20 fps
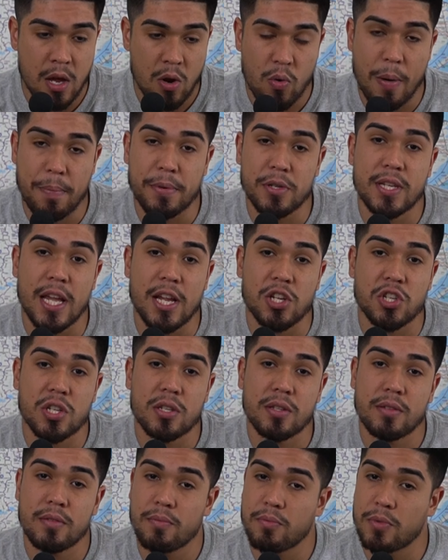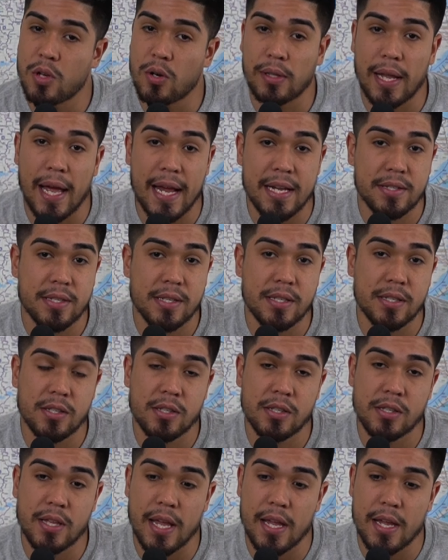reputation, they're
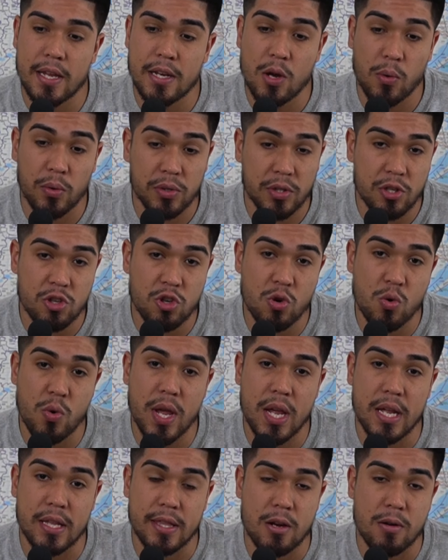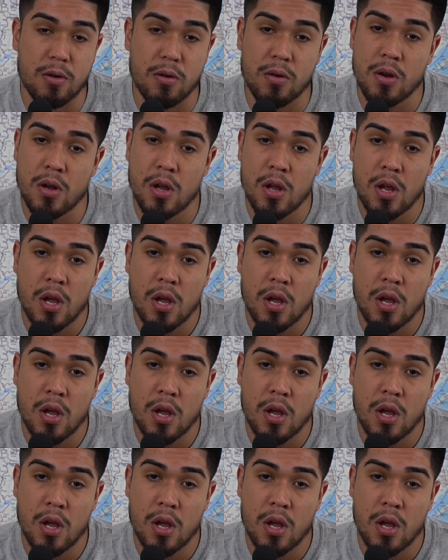licensed, they know what they're doing, they're